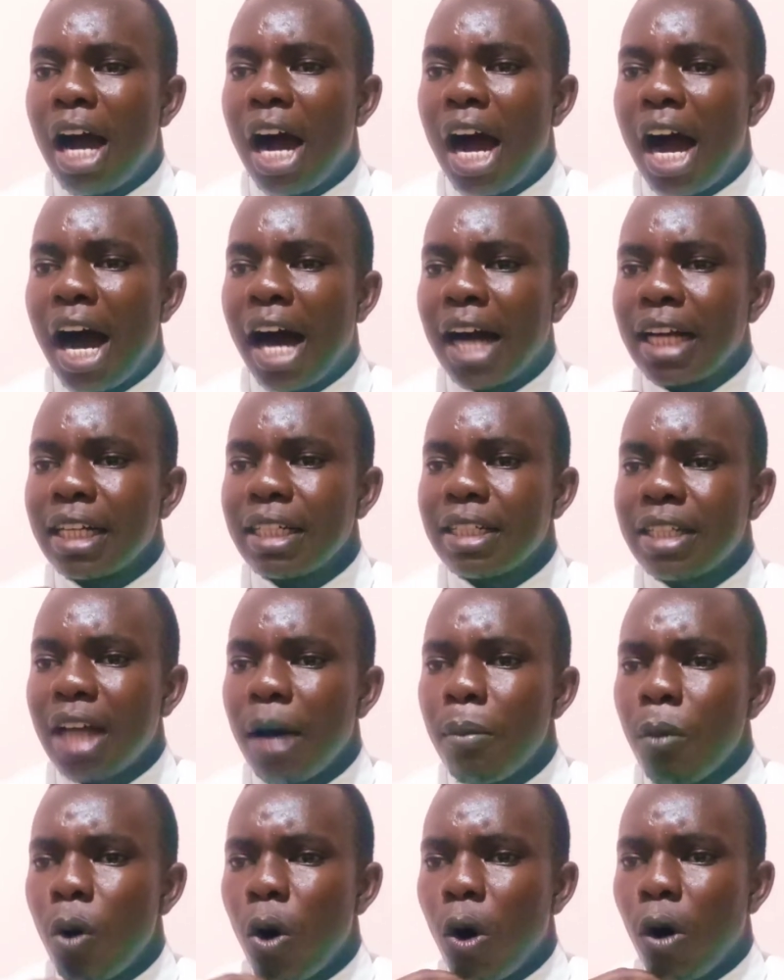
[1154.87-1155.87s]
are
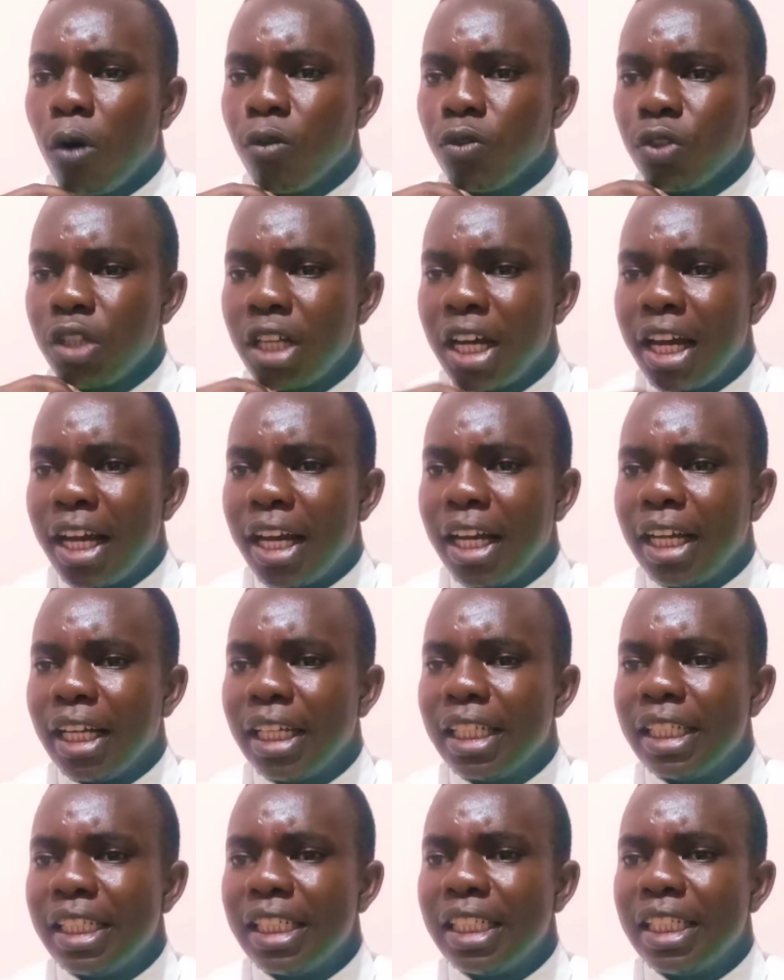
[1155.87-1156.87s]
some of the
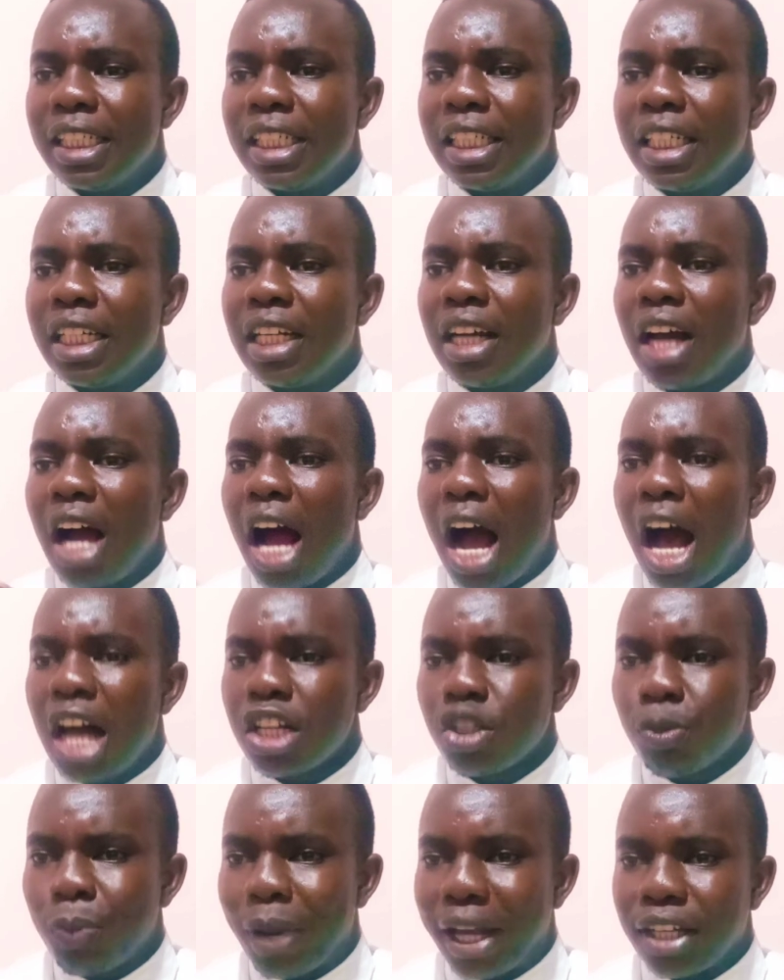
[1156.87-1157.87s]

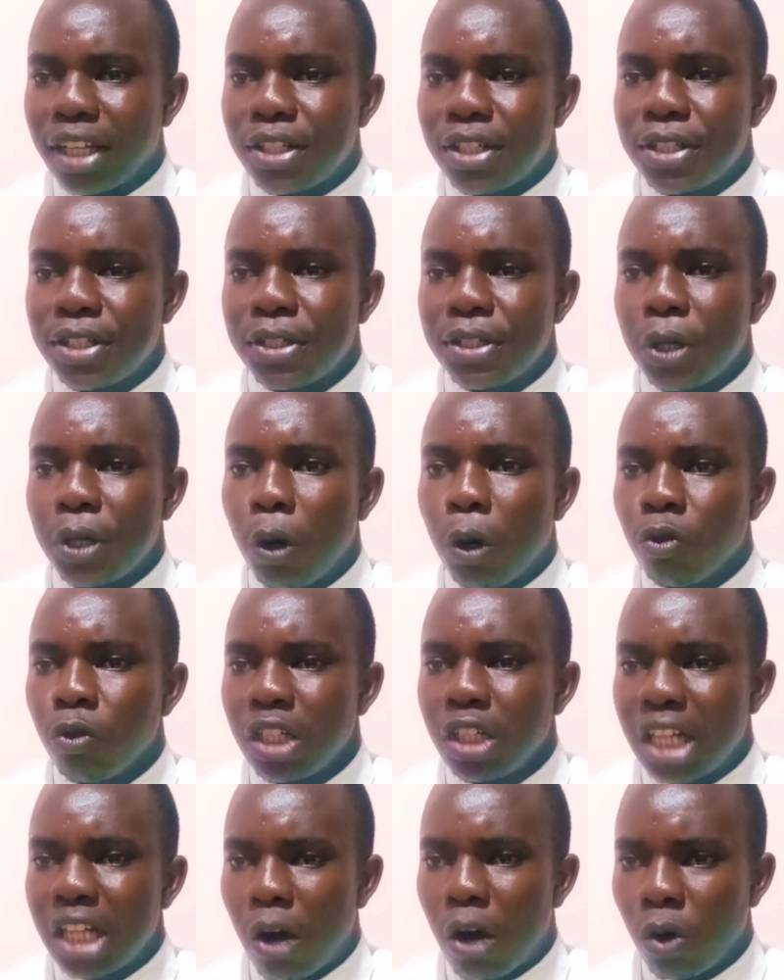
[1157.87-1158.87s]
aspects of
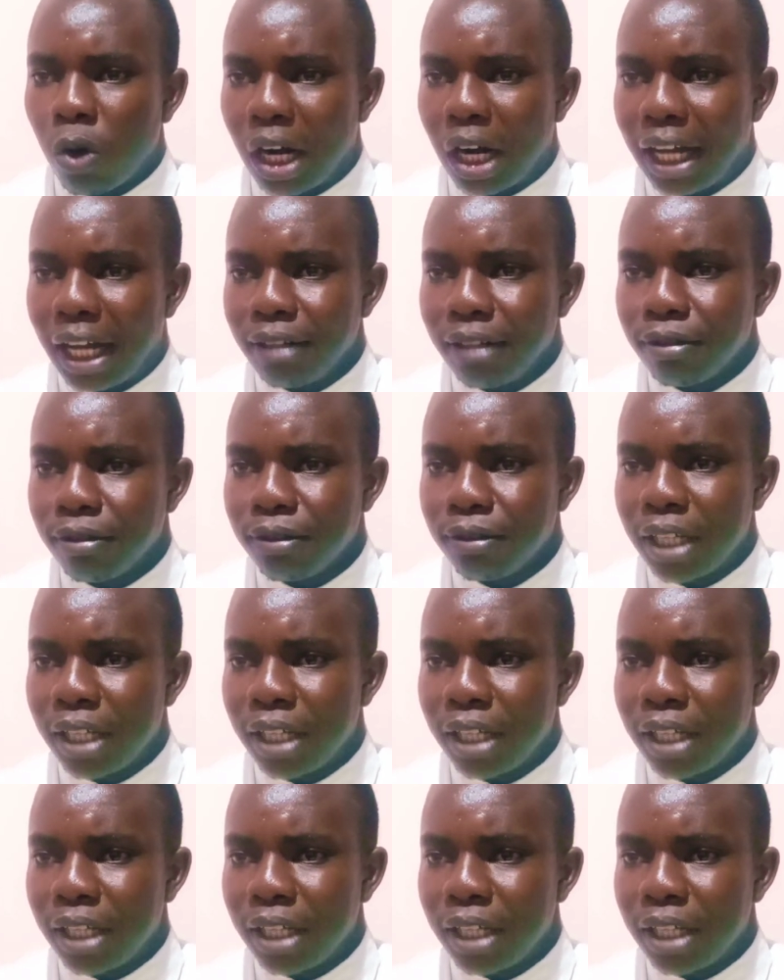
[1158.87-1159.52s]
the town life,